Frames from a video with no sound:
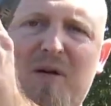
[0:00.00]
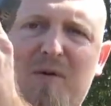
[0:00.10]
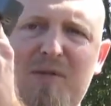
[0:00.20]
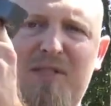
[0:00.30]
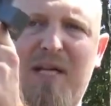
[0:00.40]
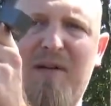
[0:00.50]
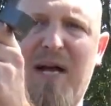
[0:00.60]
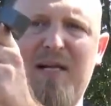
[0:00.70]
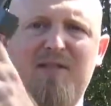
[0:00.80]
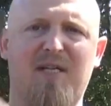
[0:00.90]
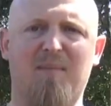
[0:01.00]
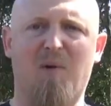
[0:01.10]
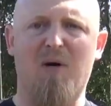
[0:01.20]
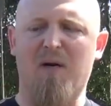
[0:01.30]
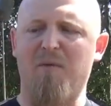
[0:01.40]
though and stay on the outside of the
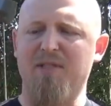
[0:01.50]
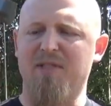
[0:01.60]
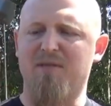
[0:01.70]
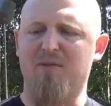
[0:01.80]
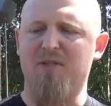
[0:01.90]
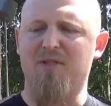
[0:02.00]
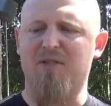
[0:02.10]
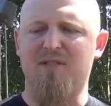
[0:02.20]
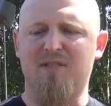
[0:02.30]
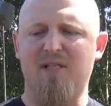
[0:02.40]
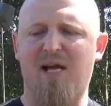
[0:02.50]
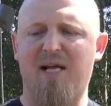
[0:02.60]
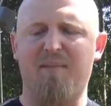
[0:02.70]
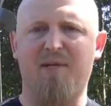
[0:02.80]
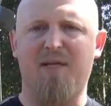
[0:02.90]
bark. I wish these were just a
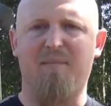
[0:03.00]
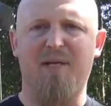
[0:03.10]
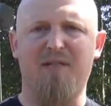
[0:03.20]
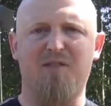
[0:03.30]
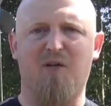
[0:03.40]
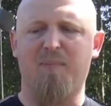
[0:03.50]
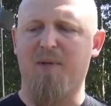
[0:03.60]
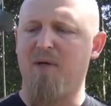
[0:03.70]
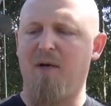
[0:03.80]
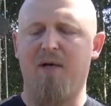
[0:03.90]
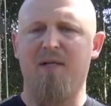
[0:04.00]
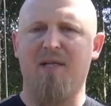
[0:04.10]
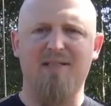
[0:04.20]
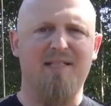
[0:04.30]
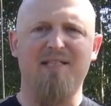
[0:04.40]
slightly bit sharper.
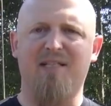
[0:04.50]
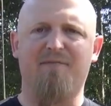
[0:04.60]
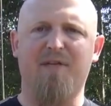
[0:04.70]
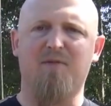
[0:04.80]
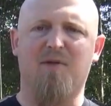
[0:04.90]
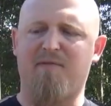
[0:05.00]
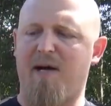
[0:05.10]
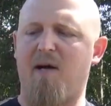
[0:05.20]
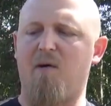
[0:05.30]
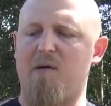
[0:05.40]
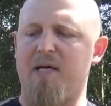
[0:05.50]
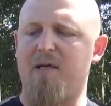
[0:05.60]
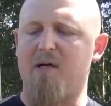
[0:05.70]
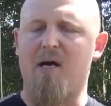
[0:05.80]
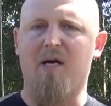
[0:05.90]
That's easy to fix with a file or
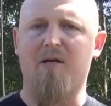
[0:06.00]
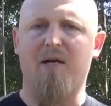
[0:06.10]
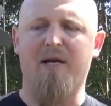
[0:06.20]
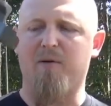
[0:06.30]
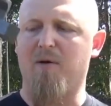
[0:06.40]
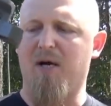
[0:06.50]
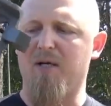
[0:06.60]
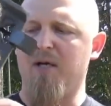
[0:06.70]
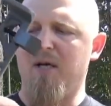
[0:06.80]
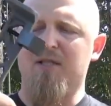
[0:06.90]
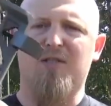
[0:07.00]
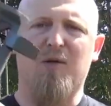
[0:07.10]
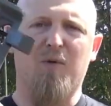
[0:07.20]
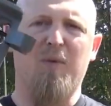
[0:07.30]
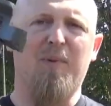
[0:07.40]
angle grinder, so
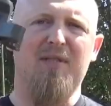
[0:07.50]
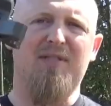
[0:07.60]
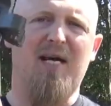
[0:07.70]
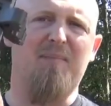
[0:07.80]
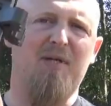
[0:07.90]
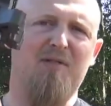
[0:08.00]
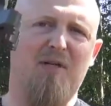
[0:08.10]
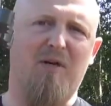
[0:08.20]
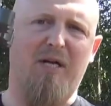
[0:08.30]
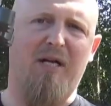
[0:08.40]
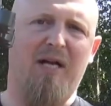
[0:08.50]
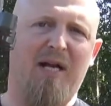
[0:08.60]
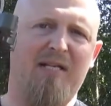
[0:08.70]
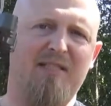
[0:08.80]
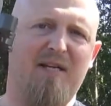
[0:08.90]
that when you put side pressure on it,
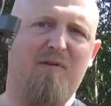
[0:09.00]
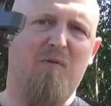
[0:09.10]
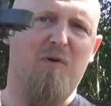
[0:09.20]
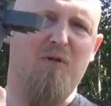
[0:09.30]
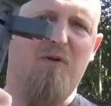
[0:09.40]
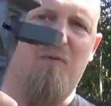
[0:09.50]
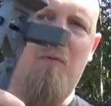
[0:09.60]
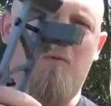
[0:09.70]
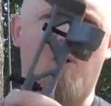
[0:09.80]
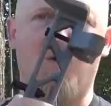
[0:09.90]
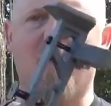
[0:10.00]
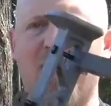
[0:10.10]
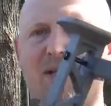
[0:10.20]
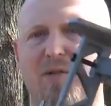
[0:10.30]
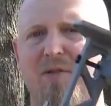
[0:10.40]
instead of it wouldn't roll
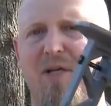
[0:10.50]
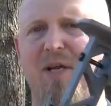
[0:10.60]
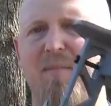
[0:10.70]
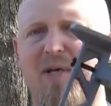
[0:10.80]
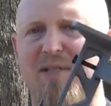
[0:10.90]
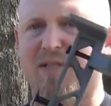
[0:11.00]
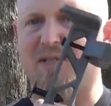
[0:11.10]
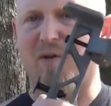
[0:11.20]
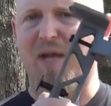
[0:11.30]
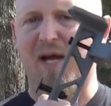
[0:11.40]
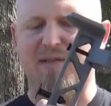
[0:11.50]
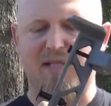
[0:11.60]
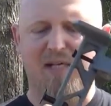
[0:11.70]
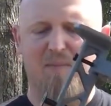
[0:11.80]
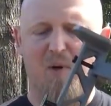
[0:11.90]
around the tree because it's on the
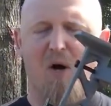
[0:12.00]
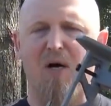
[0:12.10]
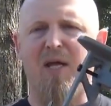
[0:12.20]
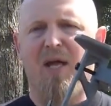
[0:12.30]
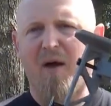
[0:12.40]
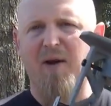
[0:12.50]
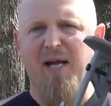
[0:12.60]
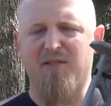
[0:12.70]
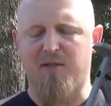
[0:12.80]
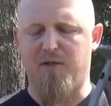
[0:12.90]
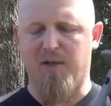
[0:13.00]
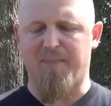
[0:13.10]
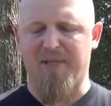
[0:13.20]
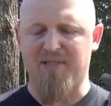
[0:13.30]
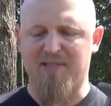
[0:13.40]
outside of the bark, it would actually
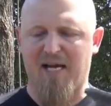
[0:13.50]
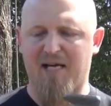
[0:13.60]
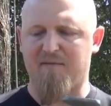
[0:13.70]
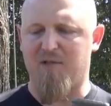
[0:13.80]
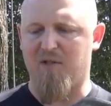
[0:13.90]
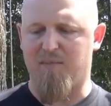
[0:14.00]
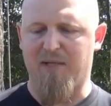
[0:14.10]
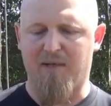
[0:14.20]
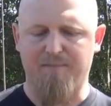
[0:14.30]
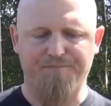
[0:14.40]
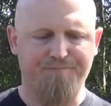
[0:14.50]
grip inside of it a little bit.